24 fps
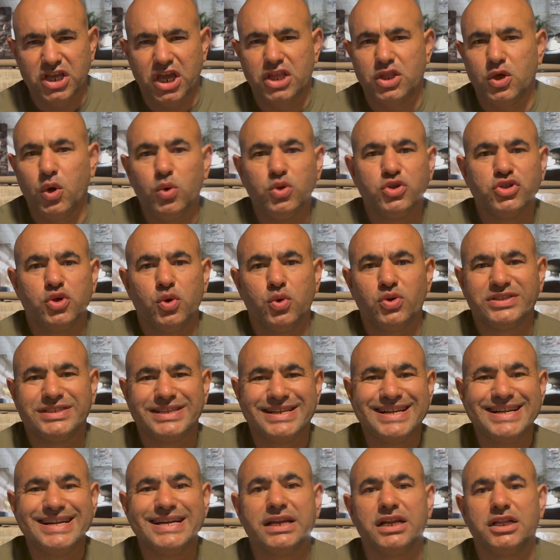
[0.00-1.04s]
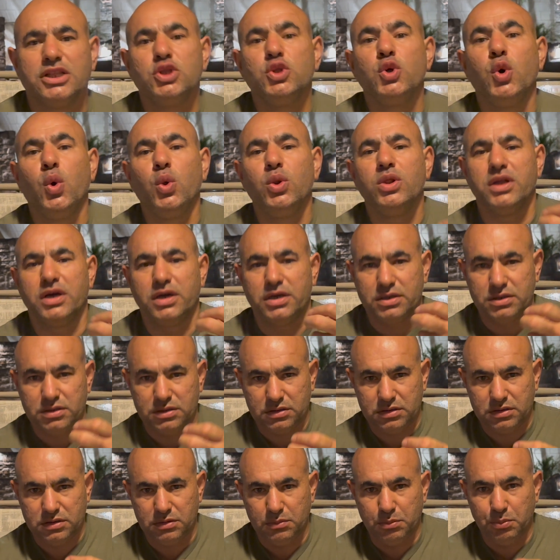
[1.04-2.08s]
and also it's a granola
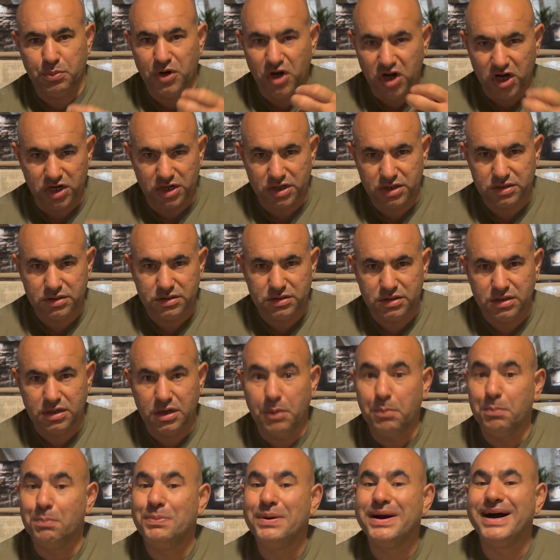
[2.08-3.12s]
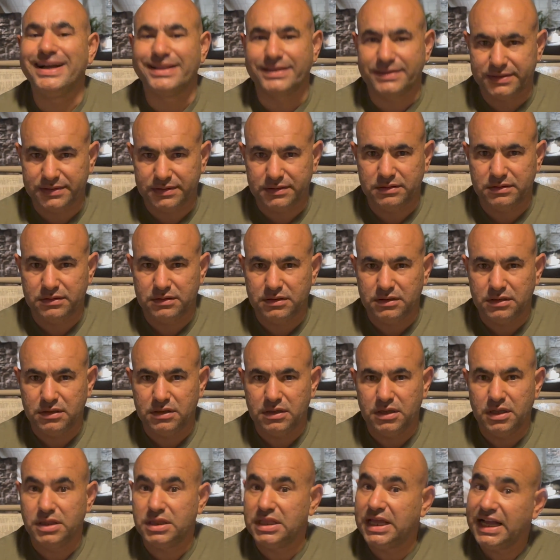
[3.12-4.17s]
bar, but
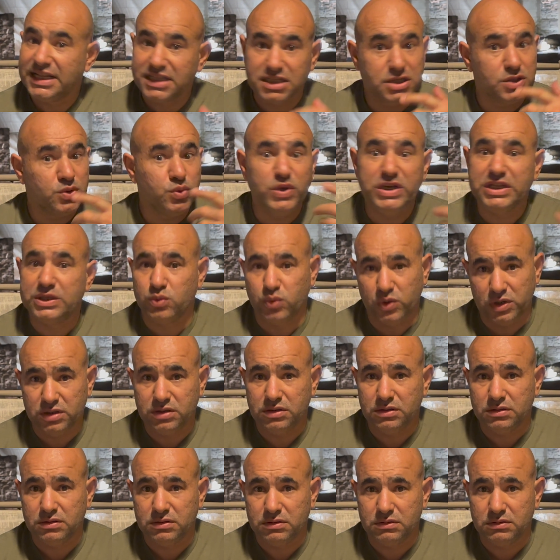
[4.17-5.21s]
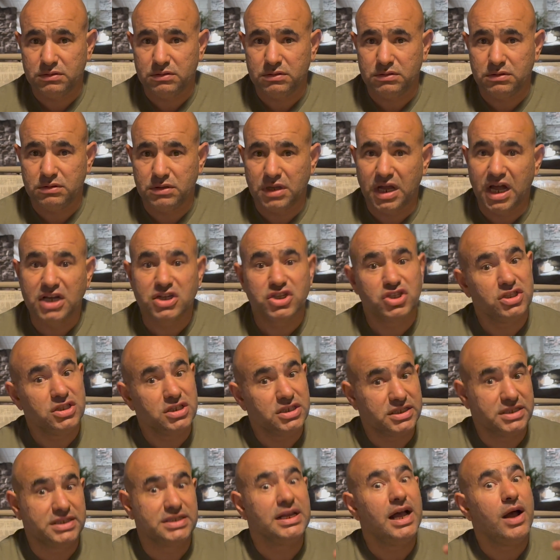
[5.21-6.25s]
not sweet one, actually
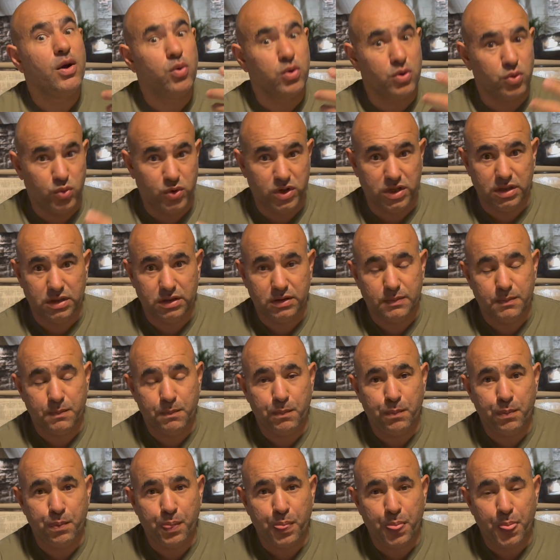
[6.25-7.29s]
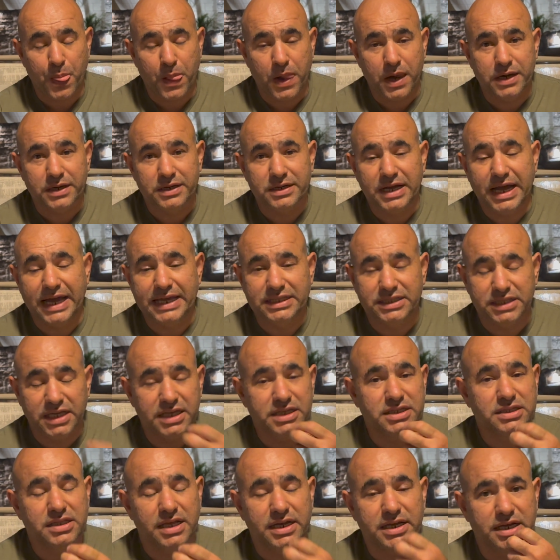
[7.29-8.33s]
sour one. I
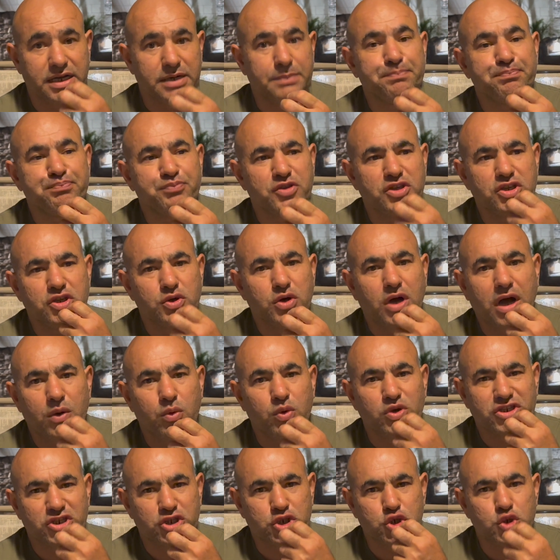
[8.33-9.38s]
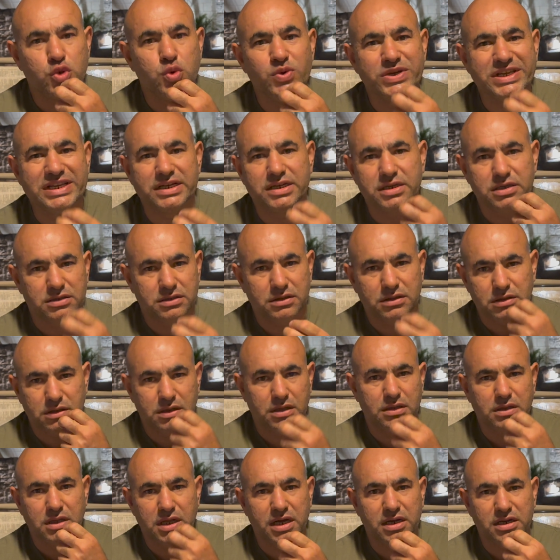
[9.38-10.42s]
taste like I was chewing a
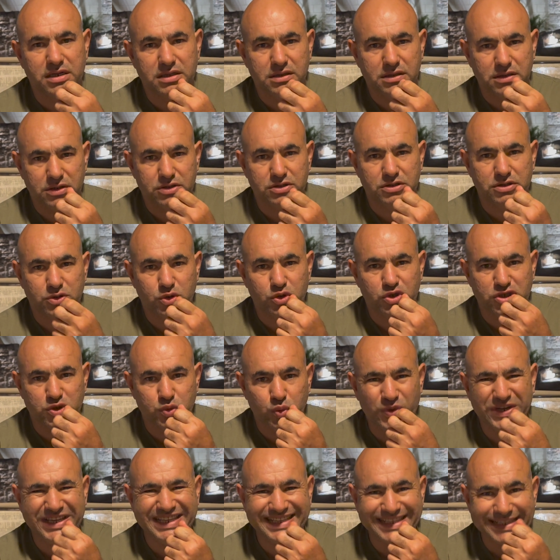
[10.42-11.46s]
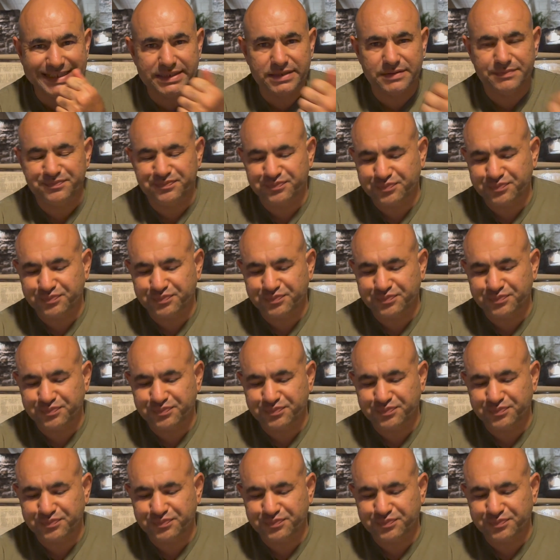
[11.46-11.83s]
lot of those wheats.